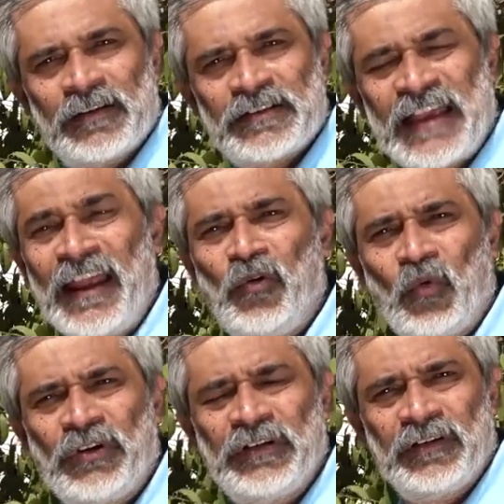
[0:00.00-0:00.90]

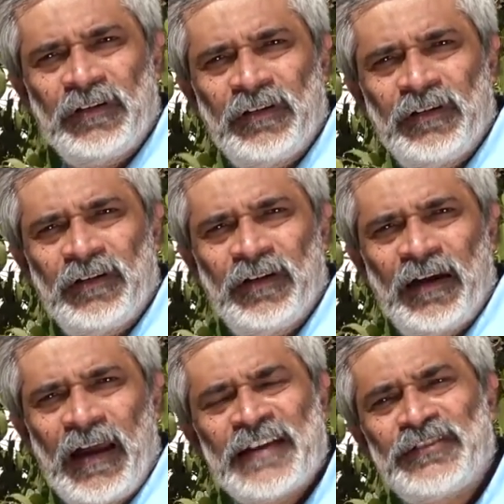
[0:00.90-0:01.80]
Sandalwood
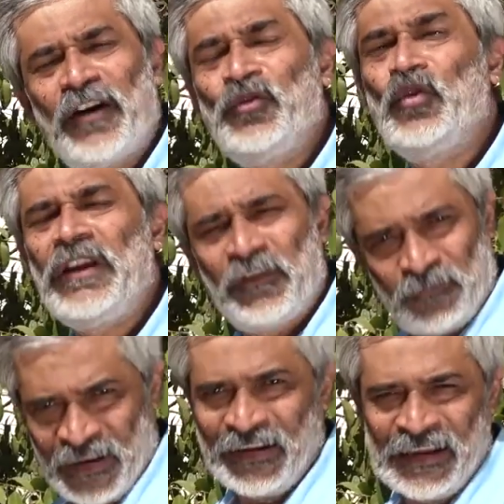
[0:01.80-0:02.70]
has a unique
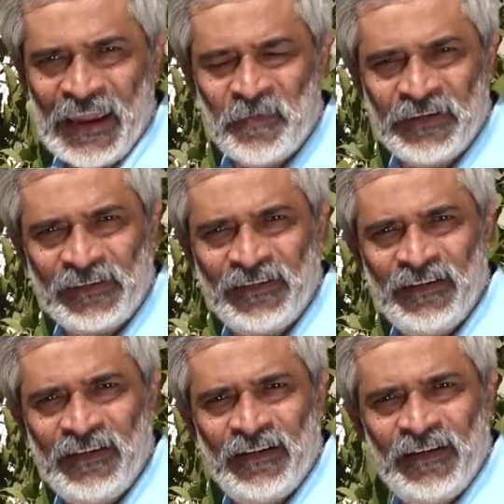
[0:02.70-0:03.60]
flowering habit.
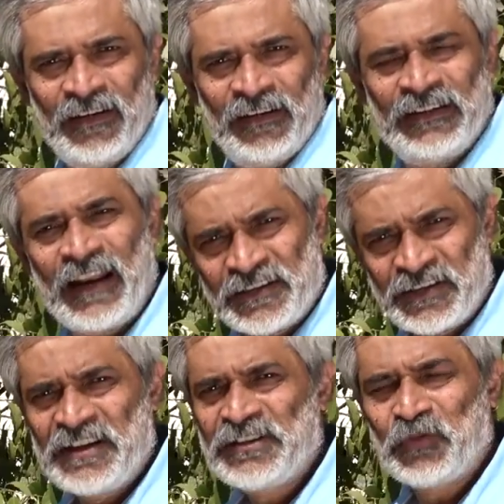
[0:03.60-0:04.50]
There are
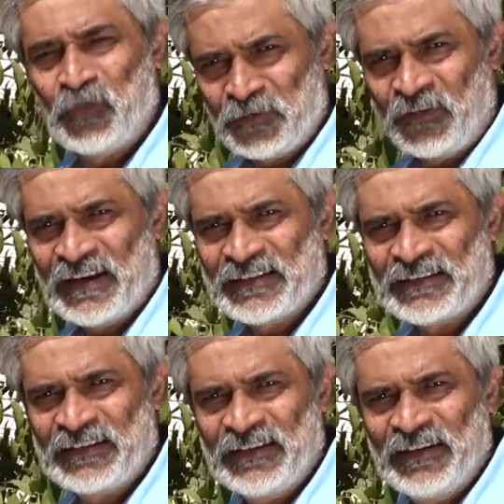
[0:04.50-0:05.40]
trees which flower
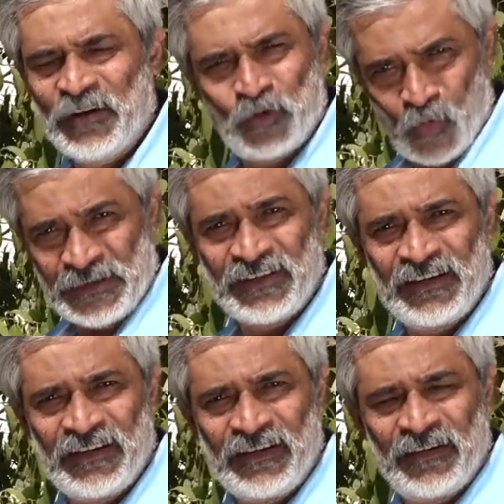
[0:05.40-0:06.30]
twice a
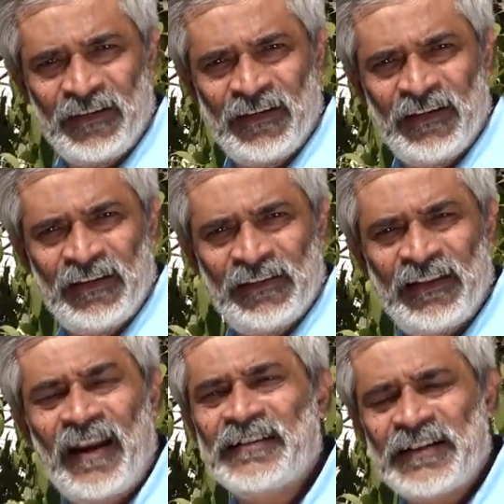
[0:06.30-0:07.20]
year,
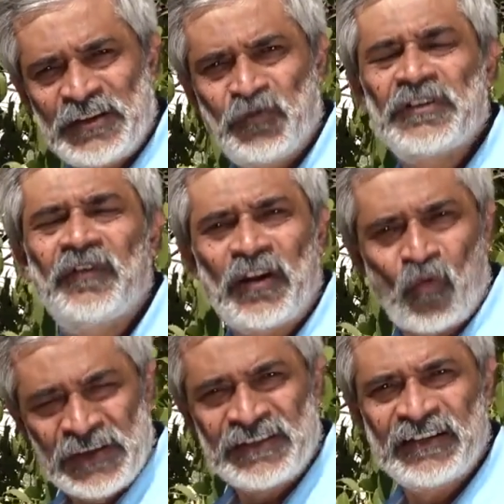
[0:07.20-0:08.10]
there are trees which flower
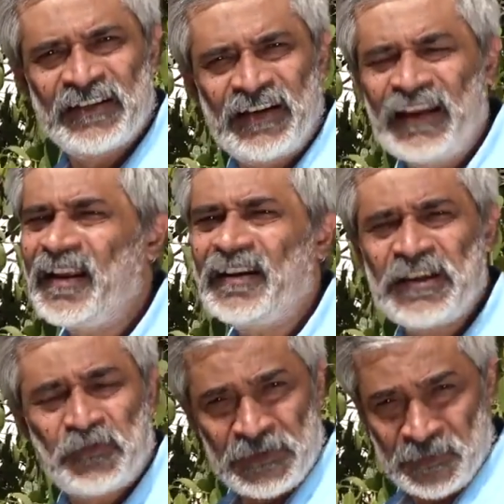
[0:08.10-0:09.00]
once a year, and there are
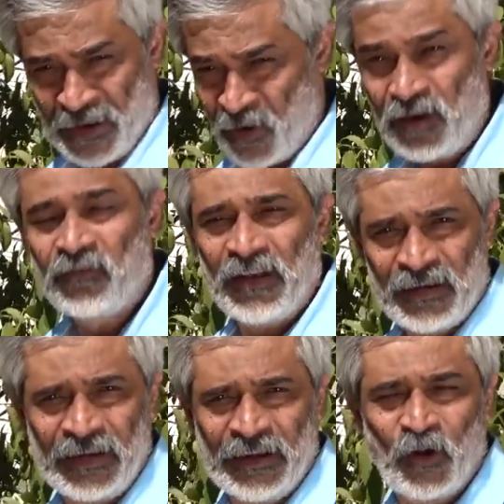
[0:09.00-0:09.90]
trees which may not
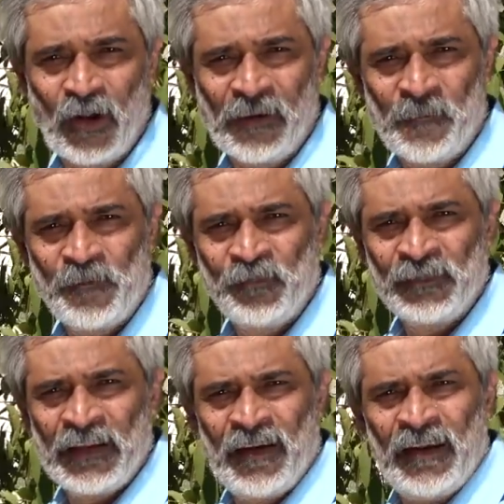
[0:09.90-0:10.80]
flower at all.
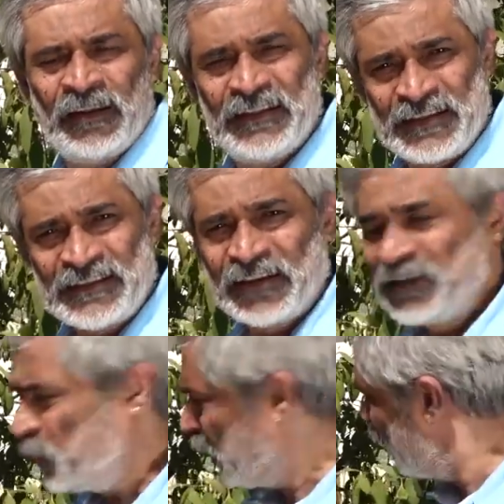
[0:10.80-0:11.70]
This is a
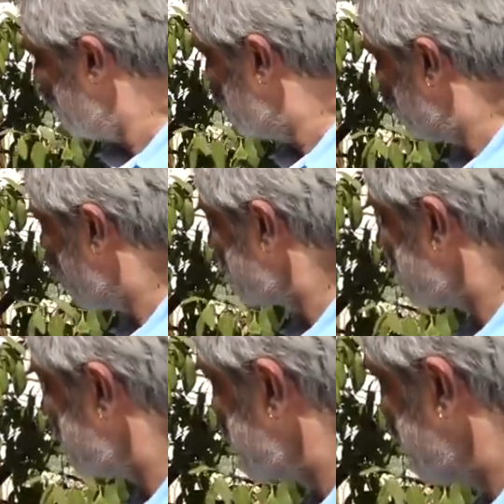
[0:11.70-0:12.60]
typical
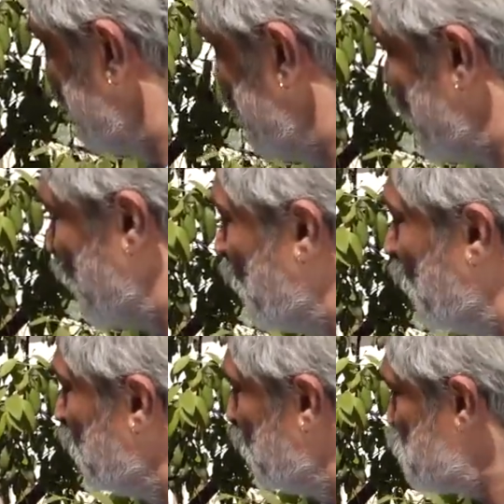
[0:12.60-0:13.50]
inflorescence
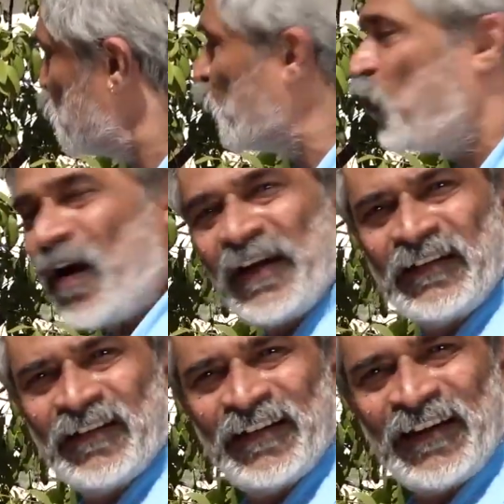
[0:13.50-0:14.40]
which you
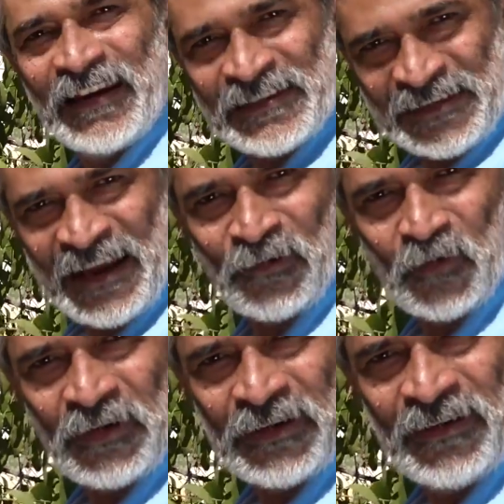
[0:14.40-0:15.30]
find in sandalwood.